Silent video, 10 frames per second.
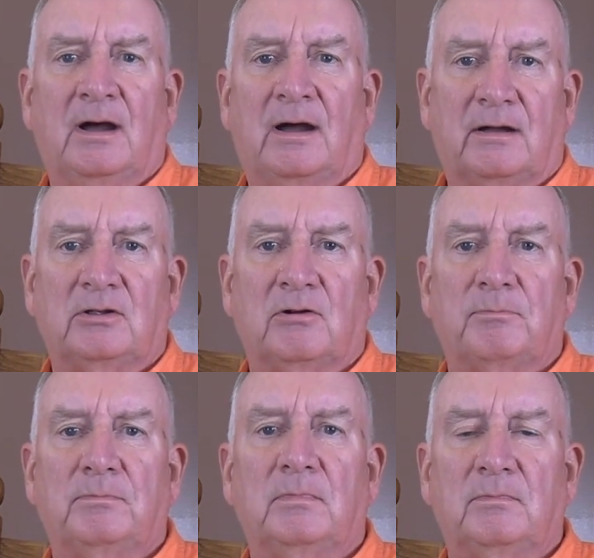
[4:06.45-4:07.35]
uh, you
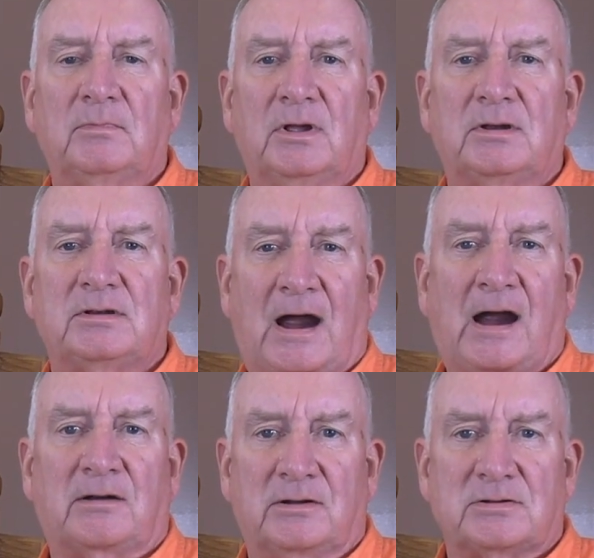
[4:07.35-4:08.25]
know,
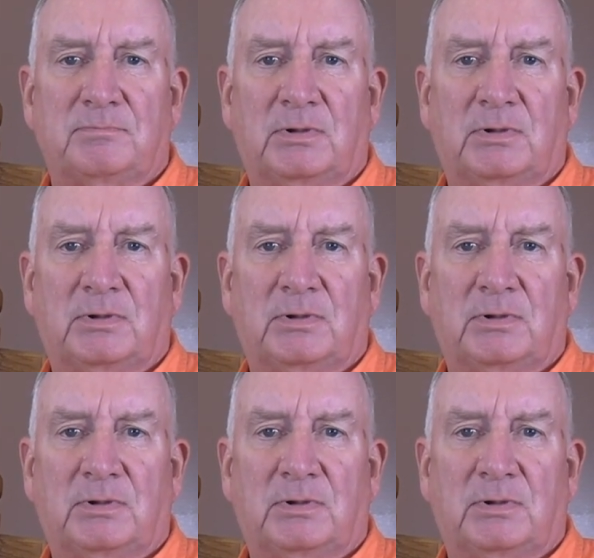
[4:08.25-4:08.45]
darkness